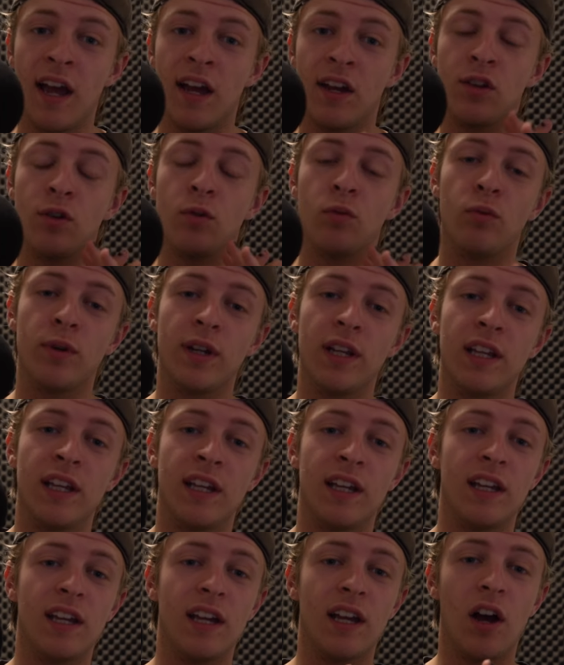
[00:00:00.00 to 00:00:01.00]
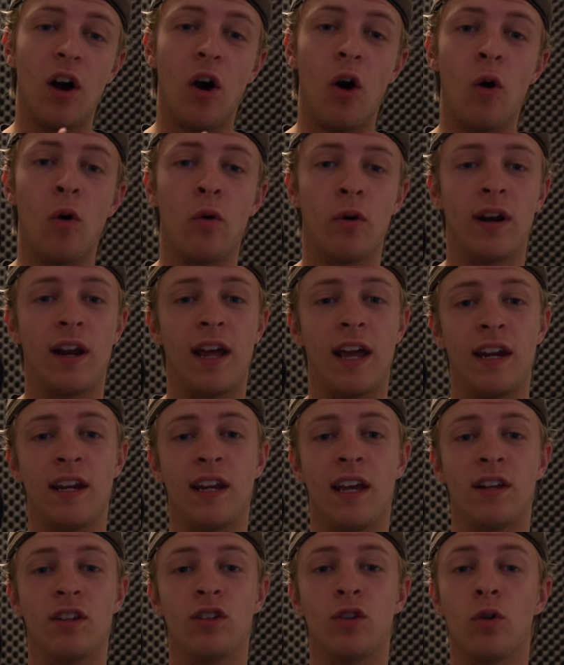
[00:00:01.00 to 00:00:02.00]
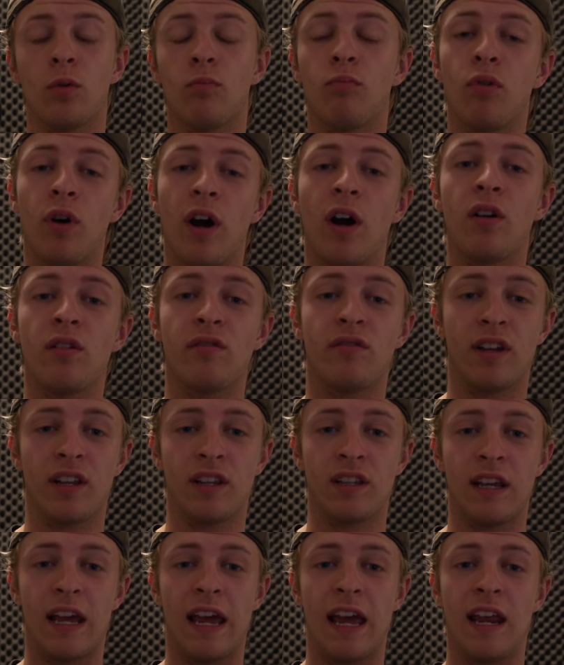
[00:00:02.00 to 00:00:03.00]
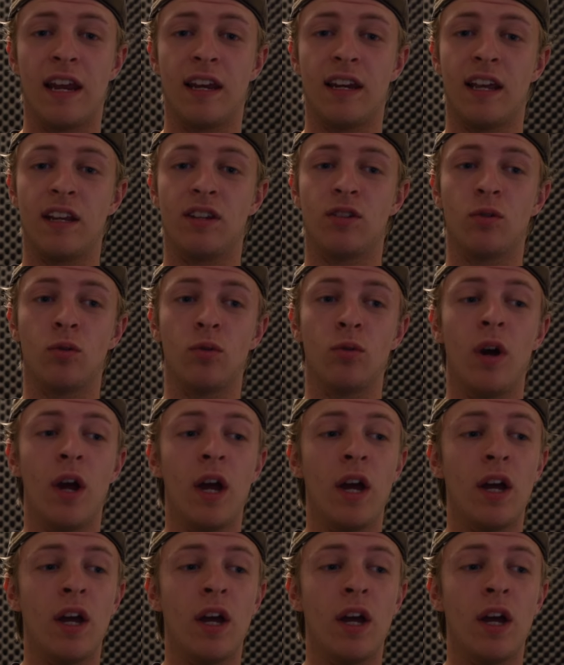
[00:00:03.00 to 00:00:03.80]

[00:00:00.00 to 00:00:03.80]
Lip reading: you really own and that you're proud of it and that you